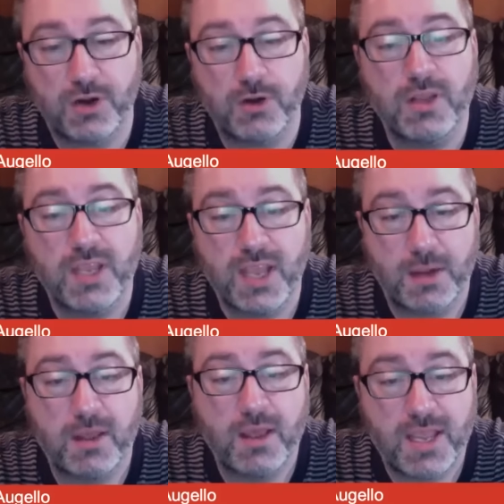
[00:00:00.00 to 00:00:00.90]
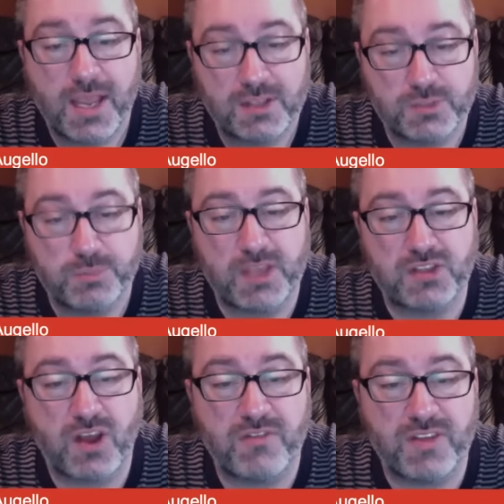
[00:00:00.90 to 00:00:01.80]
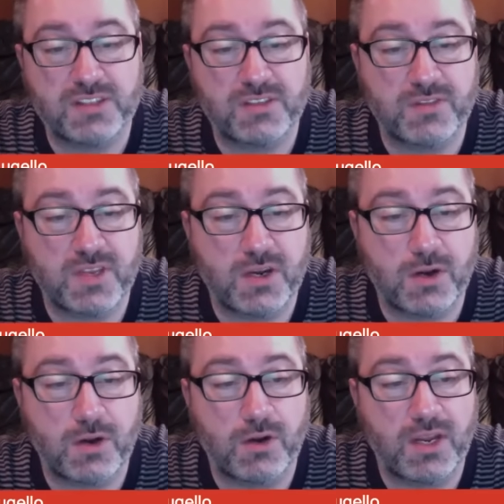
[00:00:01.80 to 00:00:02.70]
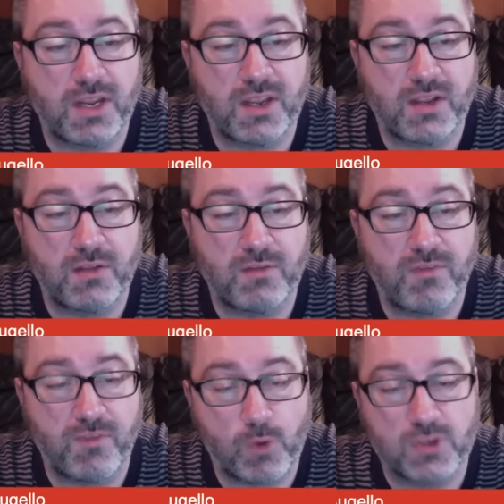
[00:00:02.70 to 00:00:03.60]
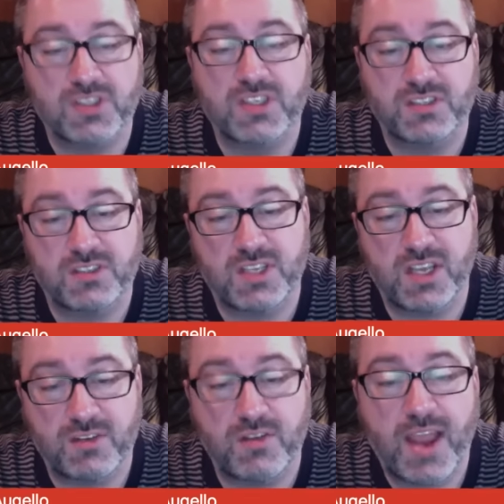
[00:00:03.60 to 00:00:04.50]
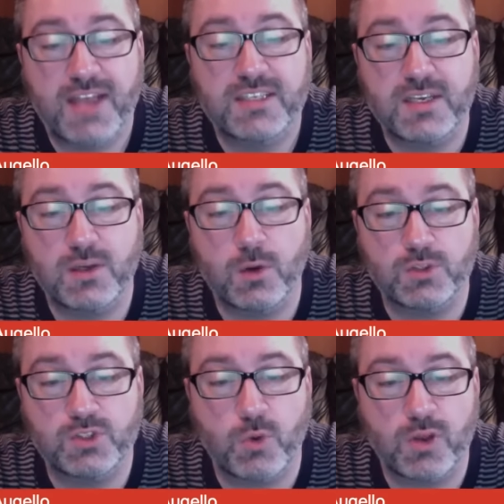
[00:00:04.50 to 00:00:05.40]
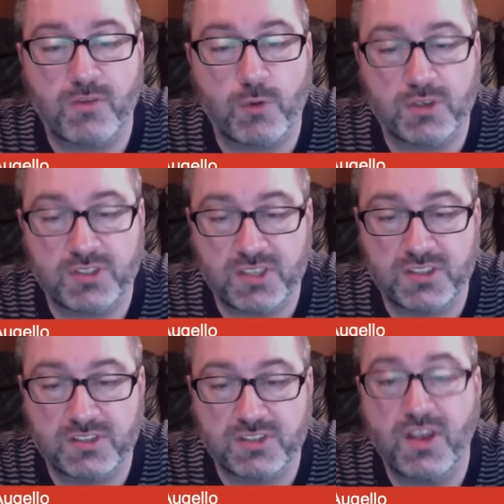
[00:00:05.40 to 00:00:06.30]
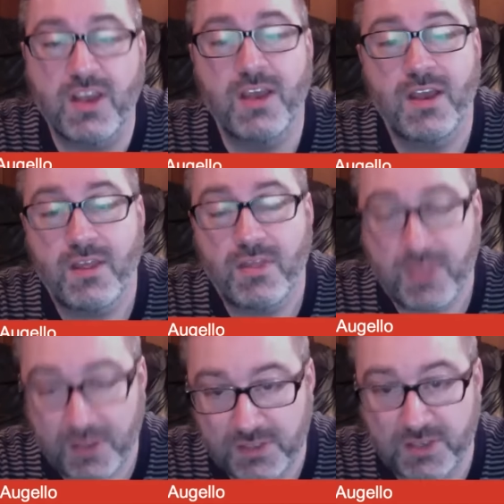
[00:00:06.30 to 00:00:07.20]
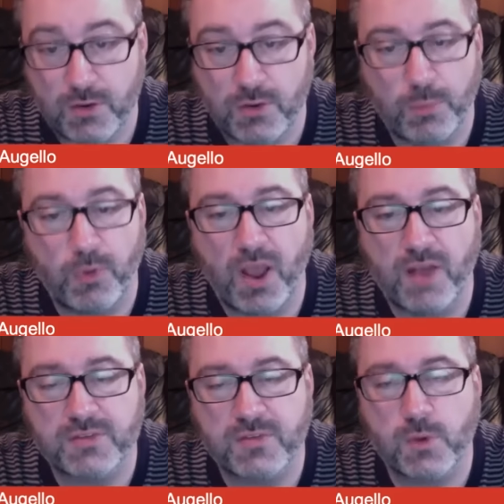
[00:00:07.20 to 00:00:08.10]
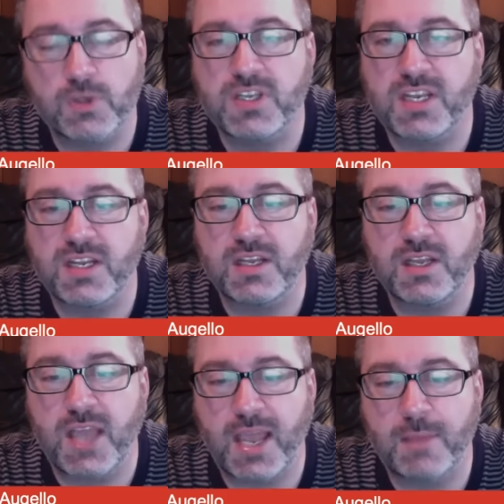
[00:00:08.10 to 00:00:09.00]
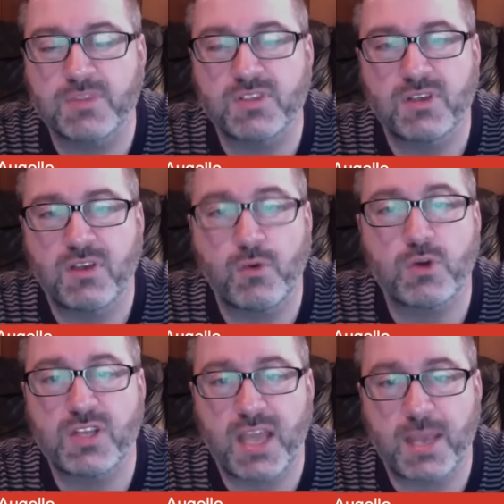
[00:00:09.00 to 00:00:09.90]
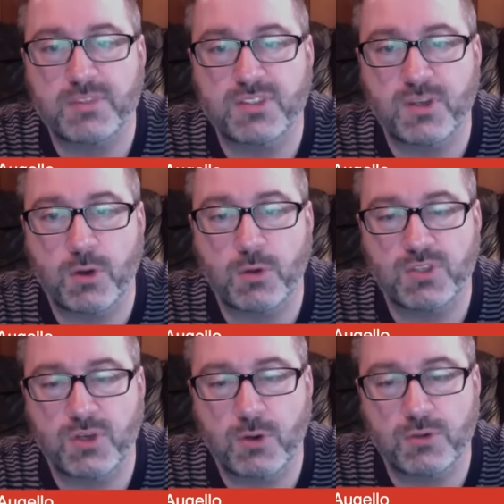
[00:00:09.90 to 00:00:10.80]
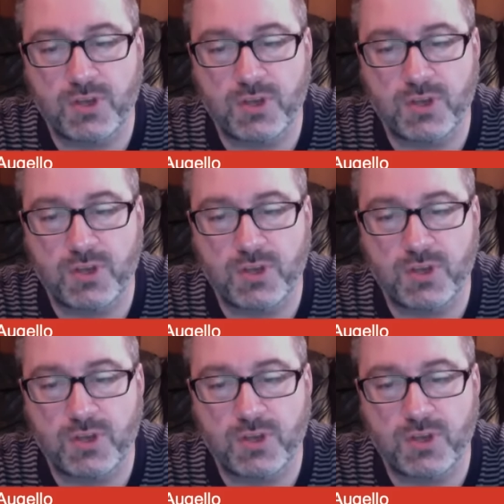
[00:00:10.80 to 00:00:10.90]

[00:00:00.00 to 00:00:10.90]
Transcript: he had his best offensive year in 4 seasons. He had 18 goals, 24 assists. This year in the playoffs, 14 games, 0-0-0.